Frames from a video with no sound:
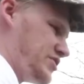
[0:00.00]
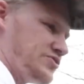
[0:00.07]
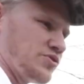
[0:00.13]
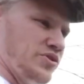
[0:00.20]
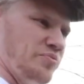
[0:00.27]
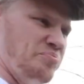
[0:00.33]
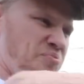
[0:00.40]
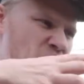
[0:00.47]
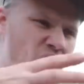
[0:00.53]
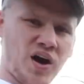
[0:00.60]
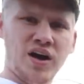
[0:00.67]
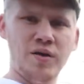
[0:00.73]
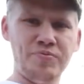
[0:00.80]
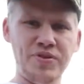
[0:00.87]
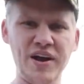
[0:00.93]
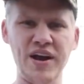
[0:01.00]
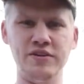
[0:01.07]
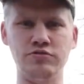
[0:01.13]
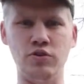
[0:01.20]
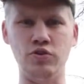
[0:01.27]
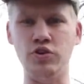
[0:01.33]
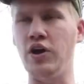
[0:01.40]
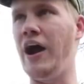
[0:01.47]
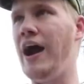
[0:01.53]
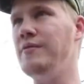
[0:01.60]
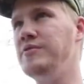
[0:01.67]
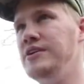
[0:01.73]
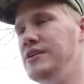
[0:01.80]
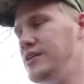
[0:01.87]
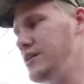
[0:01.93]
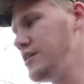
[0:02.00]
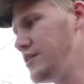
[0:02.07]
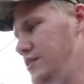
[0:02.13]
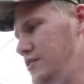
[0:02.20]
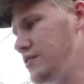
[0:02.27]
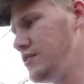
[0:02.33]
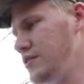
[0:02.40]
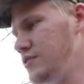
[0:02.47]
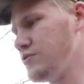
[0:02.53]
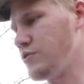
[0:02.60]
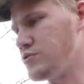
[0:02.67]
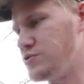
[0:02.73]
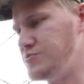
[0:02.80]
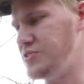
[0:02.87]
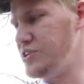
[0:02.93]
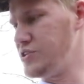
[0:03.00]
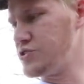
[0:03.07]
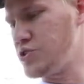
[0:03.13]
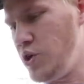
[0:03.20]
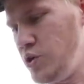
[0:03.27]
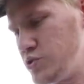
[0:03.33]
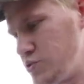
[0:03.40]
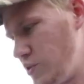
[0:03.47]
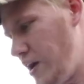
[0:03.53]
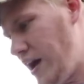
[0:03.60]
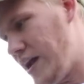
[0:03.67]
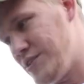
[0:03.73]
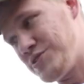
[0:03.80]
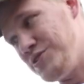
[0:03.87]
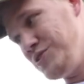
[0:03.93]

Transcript: can throw the buck up there, throw crabby, throw some deer skulls around. It's